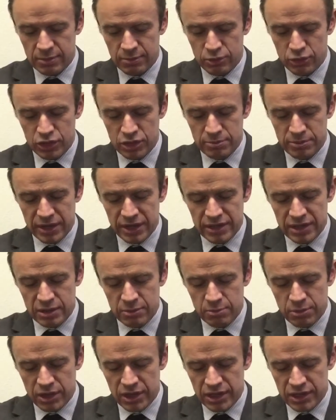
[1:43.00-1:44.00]
Put it back in
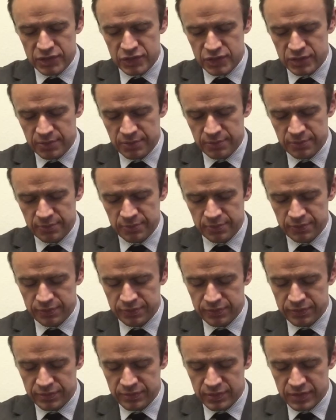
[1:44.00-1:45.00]
place.
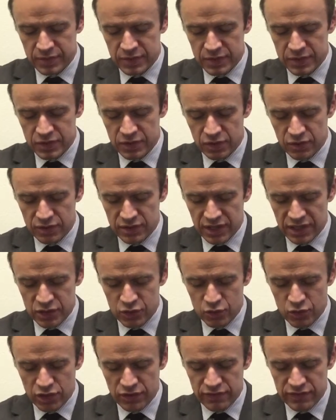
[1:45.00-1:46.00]
So that's
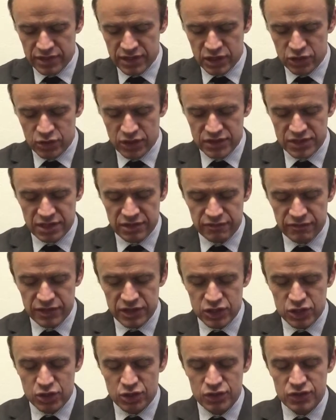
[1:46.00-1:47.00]
one of the interesting
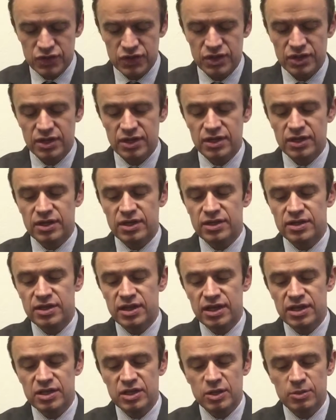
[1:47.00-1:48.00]
features.
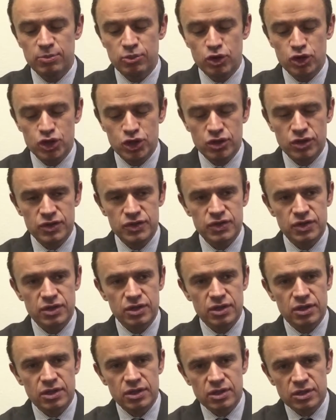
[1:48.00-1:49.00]
Then the pushers.
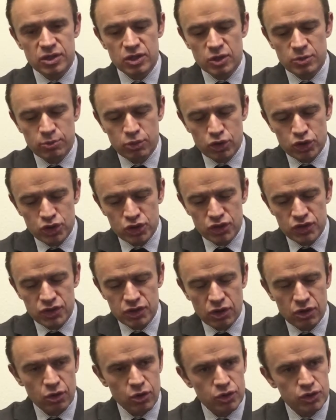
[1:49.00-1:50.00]
The pushers
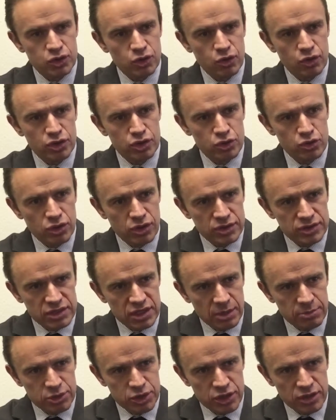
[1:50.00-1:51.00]
are also a new
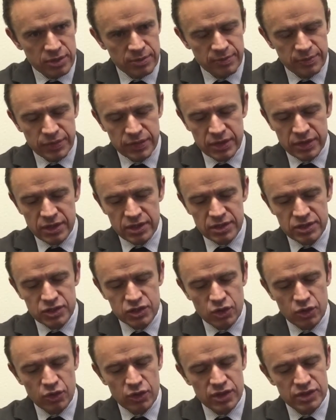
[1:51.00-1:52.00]
conception.
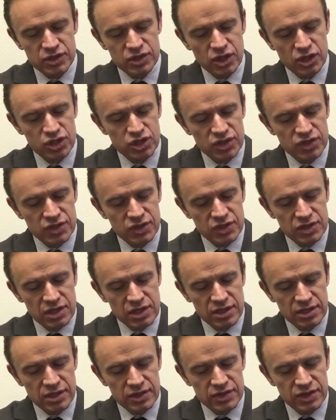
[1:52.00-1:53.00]
So it's not just a
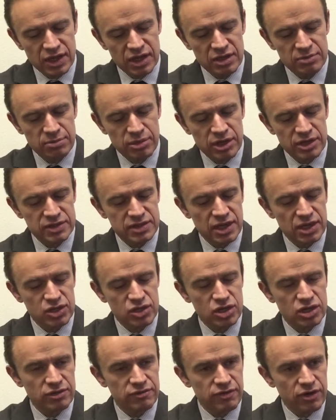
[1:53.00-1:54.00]
sleek design, but it's
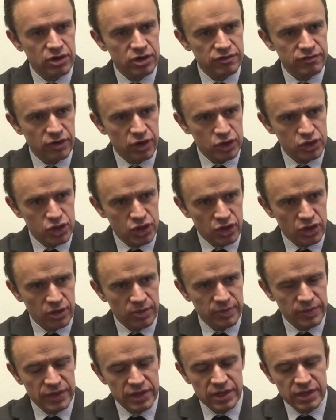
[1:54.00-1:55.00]
actually very functional,
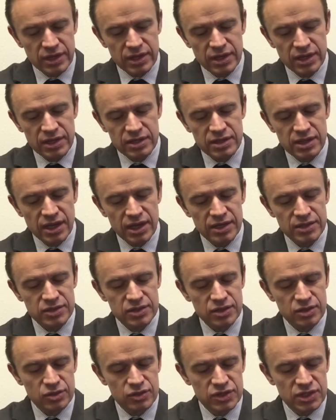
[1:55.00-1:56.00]
in that
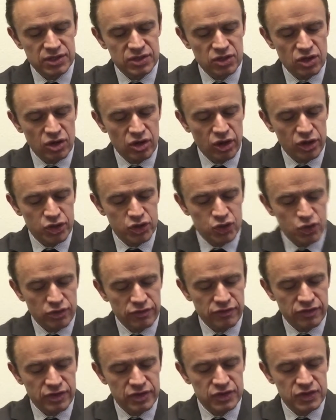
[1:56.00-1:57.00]
you see it's a large
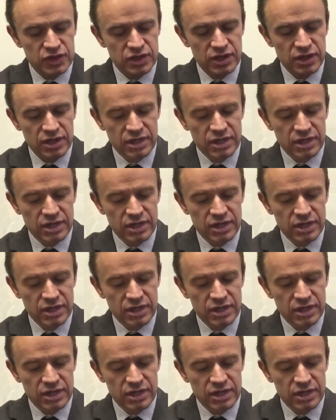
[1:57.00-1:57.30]
surface.